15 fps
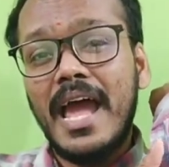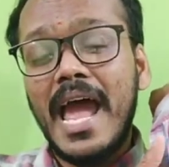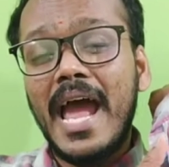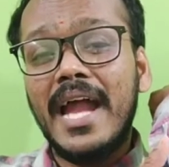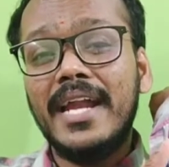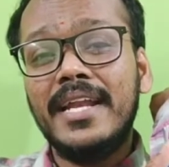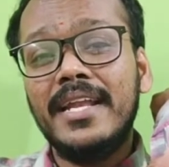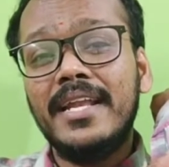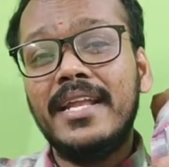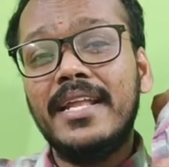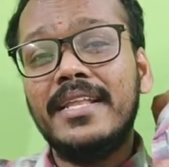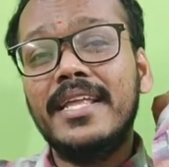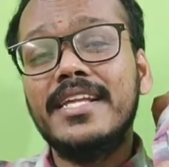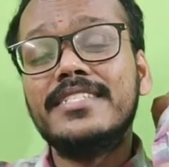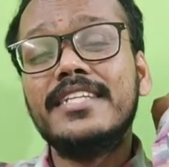and
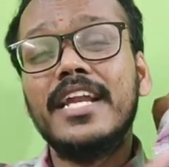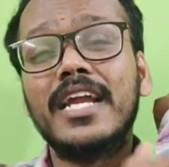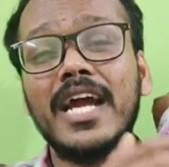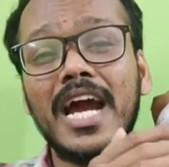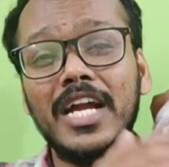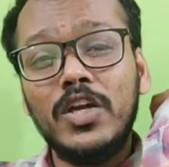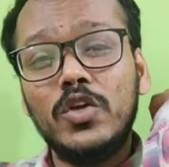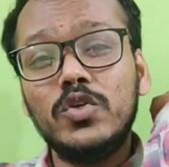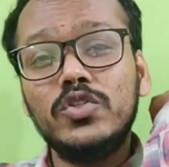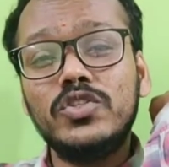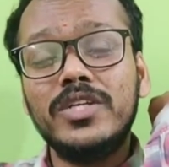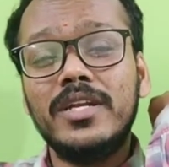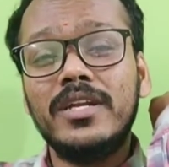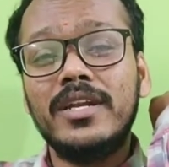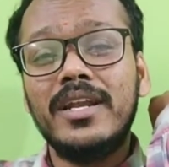there is a
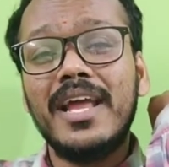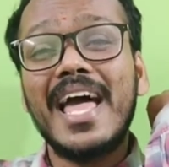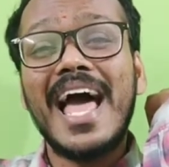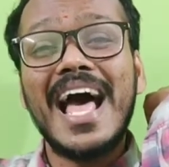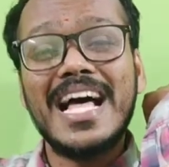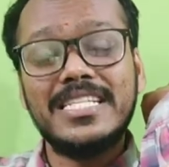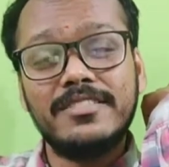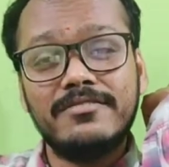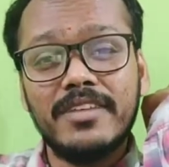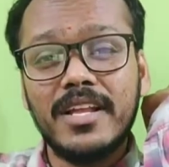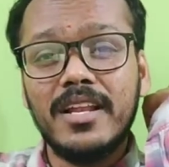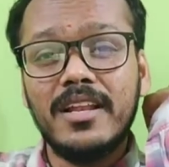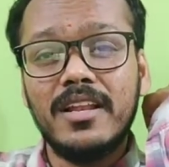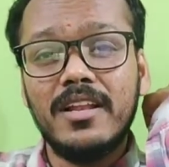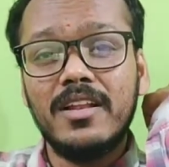contusion as
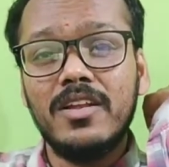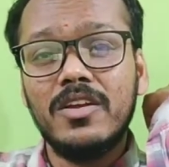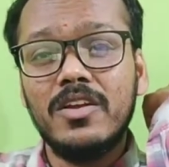well.